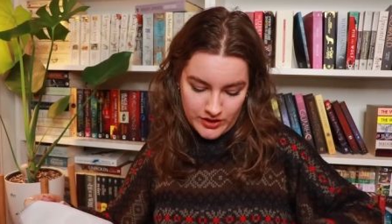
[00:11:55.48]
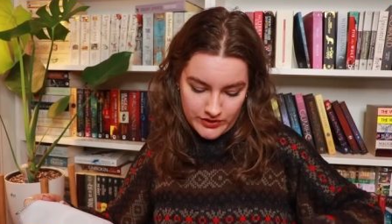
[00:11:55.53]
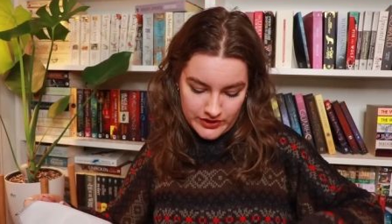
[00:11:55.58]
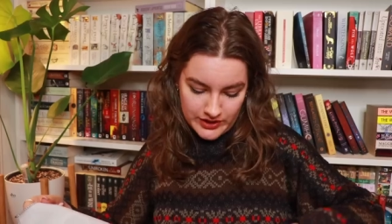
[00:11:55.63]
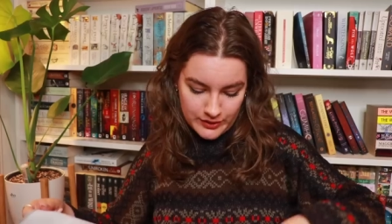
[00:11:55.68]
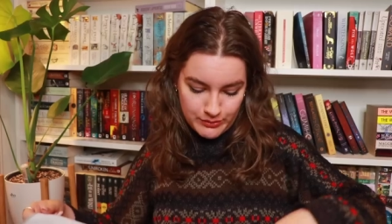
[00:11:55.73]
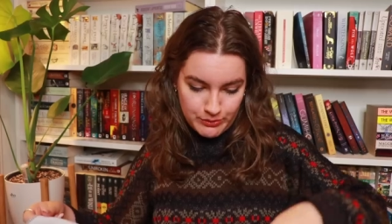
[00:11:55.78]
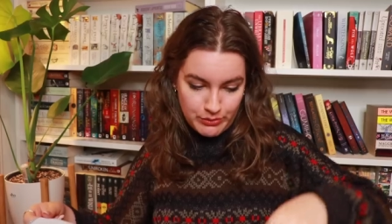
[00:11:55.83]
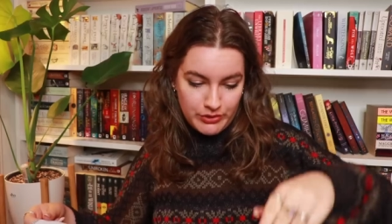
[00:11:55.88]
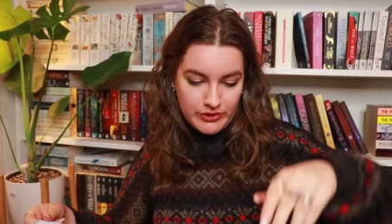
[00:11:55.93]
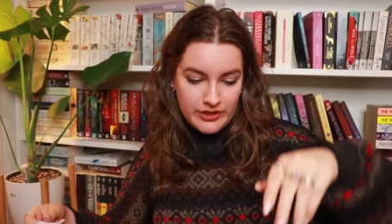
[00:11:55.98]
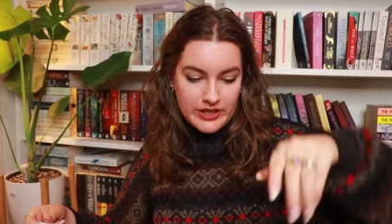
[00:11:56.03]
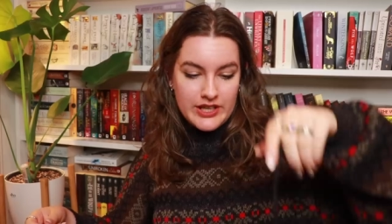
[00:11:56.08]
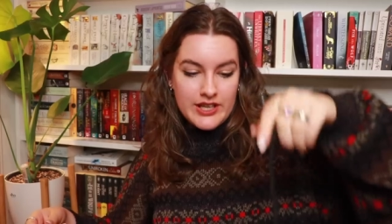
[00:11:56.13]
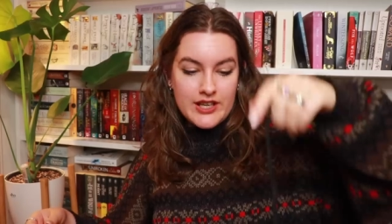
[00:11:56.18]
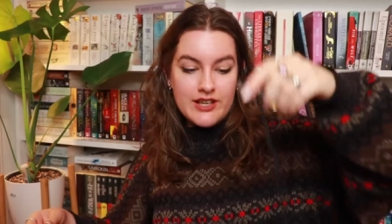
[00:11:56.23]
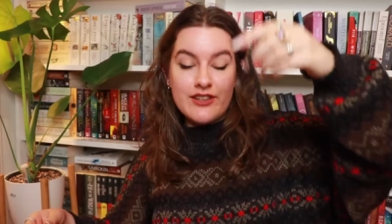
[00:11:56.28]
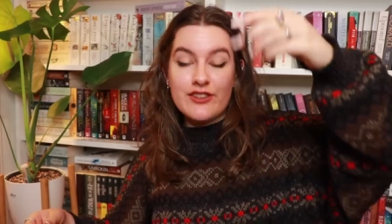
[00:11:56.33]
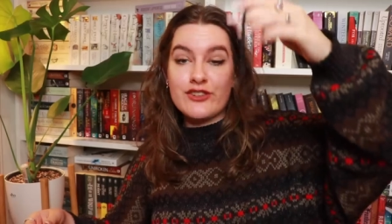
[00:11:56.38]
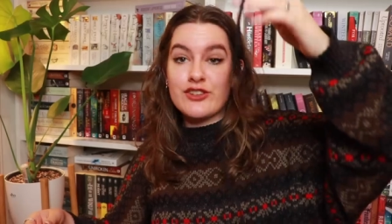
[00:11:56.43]
Oh, that's
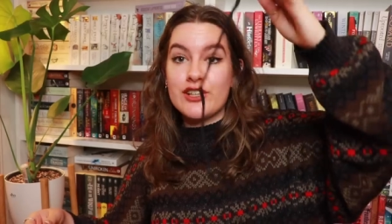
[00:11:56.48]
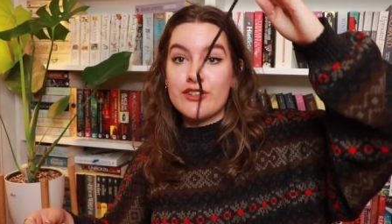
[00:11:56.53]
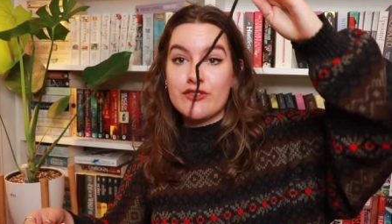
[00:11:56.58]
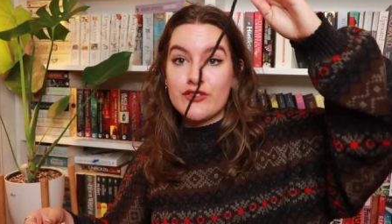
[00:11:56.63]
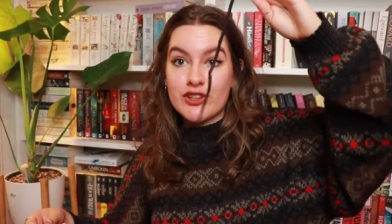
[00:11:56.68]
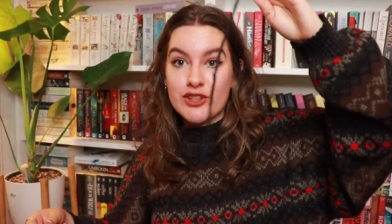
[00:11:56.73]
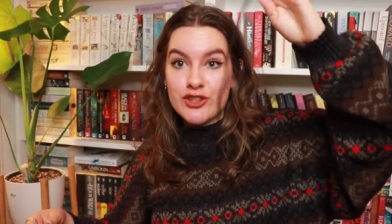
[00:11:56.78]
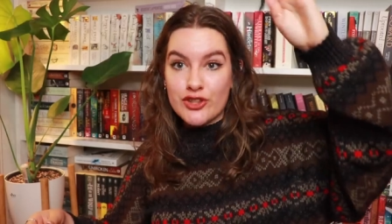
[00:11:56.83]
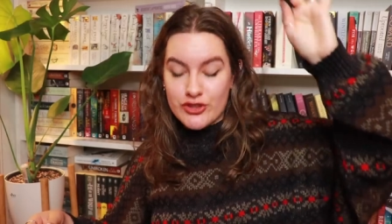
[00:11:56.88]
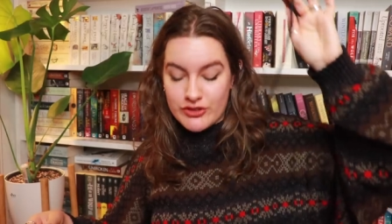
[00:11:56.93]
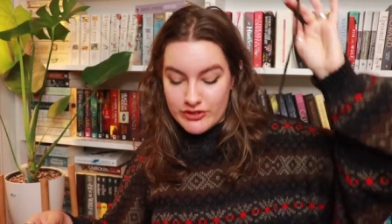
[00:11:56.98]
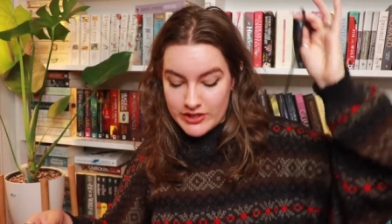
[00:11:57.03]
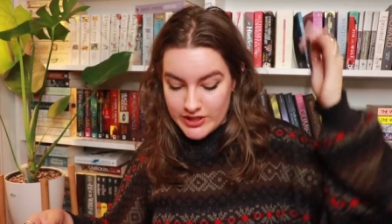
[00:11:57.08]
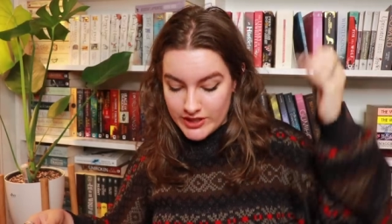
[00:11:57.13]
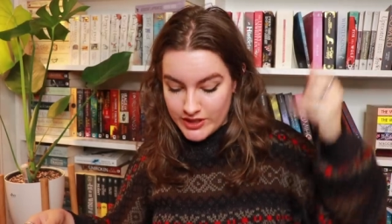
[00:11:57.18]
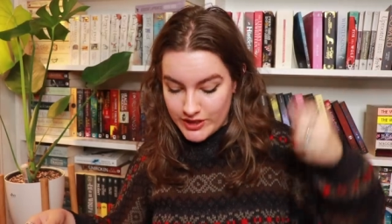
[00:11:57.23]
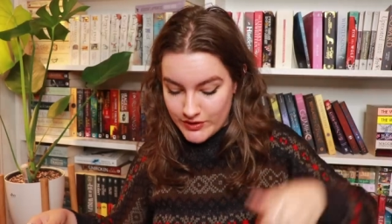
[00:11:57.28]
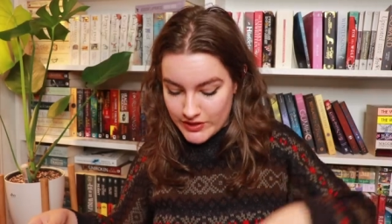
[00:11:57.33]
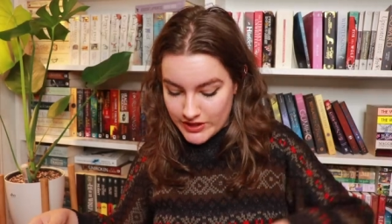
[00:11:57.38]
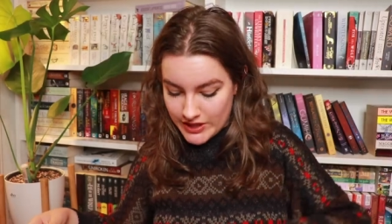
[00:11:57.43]
pretty. So you've got the string
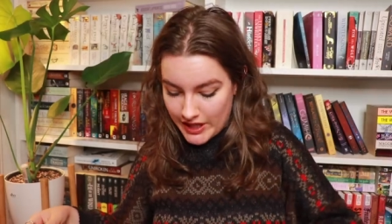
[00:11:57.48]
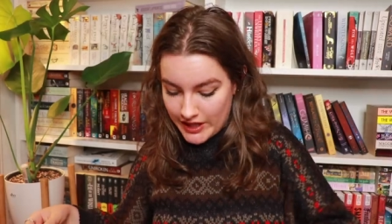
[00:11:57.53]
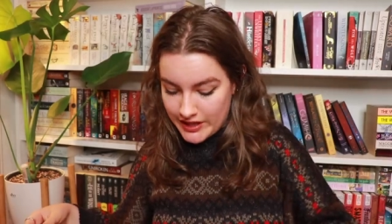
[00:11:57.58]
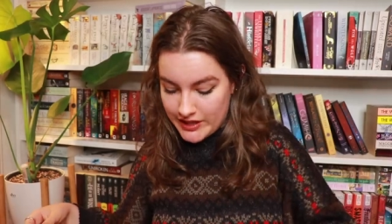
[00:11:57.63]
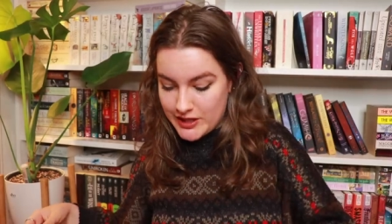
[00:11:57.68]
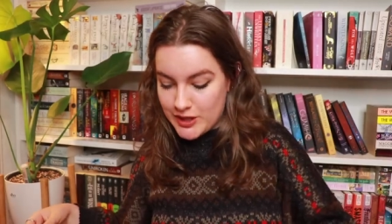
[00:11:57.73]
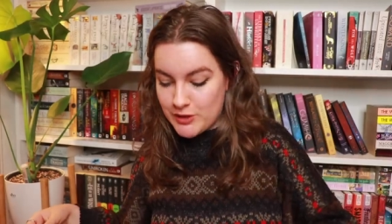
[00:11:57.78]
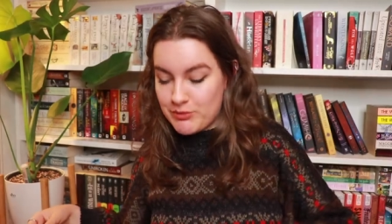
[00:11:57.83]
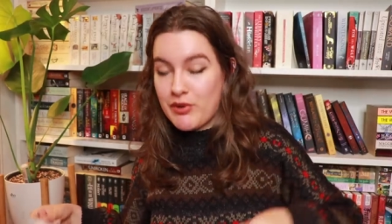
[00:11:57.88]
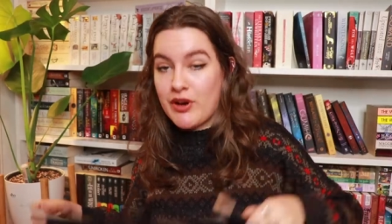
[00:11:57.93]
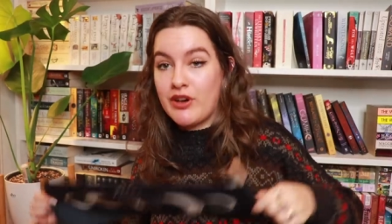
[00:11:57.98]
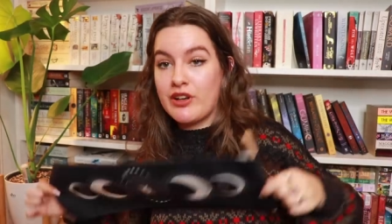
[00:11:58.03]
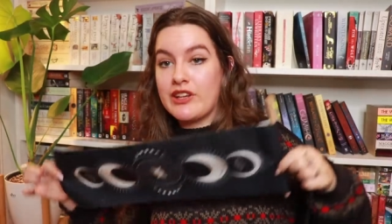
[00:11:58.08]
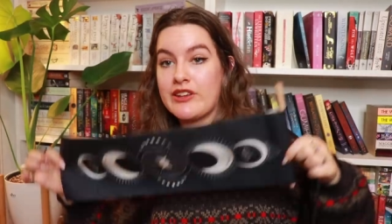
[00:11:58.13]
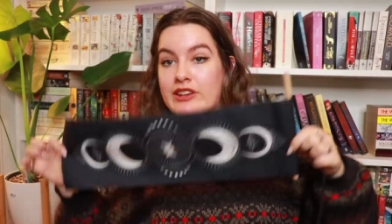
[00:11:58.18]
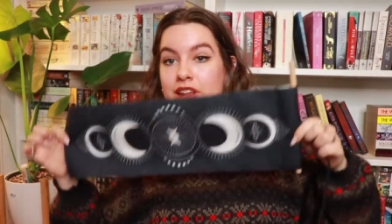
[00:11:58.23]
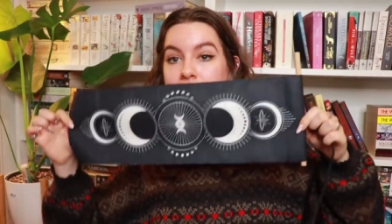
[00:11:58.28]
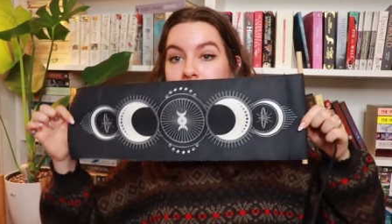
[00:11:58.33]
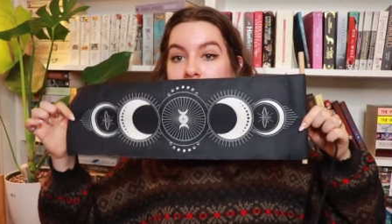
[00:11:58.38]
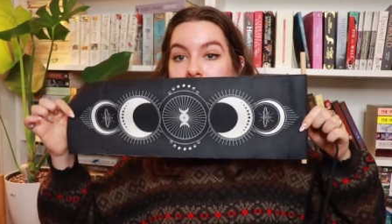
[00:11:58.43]
that you can hang it up on and
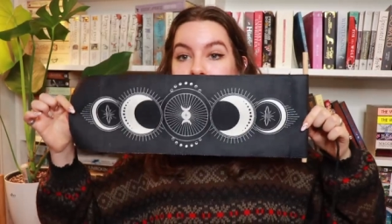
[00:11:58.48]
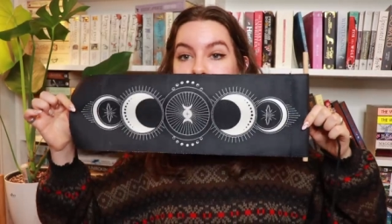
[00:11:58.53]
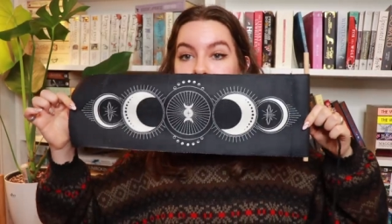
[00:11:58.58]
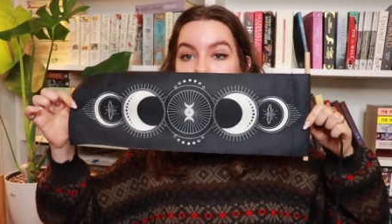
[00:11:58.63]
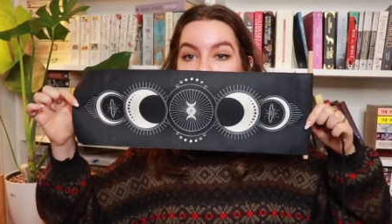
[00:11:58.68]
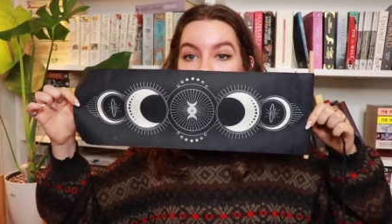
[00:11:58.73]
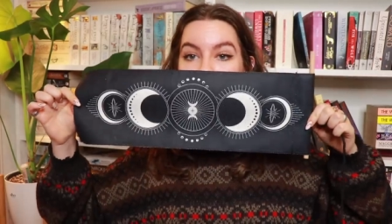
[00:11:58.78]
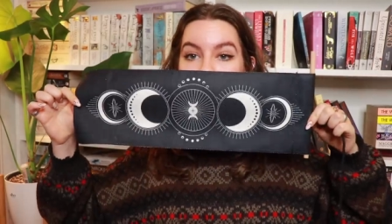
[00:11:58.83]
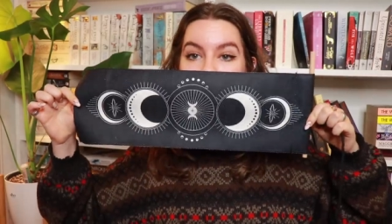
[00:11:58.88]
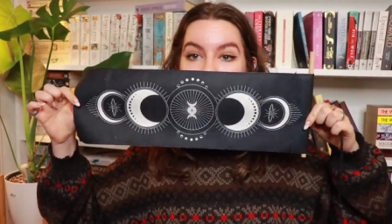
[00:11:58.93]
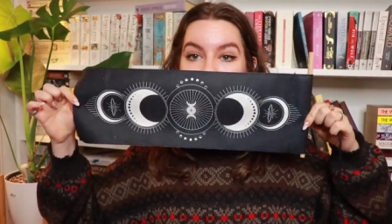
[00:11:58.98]
then that's the